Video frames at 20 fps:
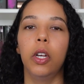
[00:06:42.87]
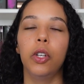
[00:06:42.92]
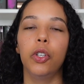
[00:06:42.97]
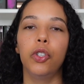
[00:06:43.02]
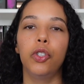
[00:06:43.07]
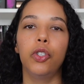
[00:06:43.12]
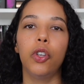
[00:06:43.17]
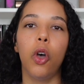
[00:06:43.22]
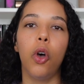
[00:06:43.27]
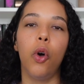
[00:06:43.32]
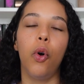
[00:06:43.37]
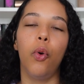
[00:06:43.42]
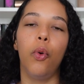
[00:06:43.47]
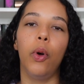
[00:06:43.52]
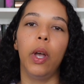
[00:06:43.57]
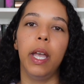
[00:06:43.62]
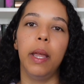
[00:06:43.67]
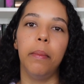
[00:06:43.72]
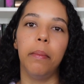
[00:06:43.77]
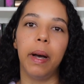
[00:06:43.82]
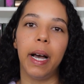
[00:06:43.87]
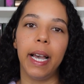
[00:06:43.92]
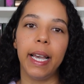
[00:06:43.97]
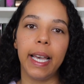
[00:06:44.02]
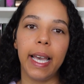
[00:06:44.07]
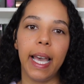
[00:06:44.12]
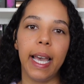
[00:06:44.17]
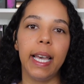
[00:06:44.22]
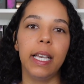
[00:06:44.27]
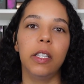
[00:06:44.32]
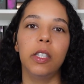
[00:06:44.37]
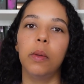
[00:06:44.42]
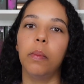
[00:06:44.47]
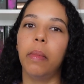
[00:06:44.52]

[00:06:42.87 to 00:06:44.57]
So in my case,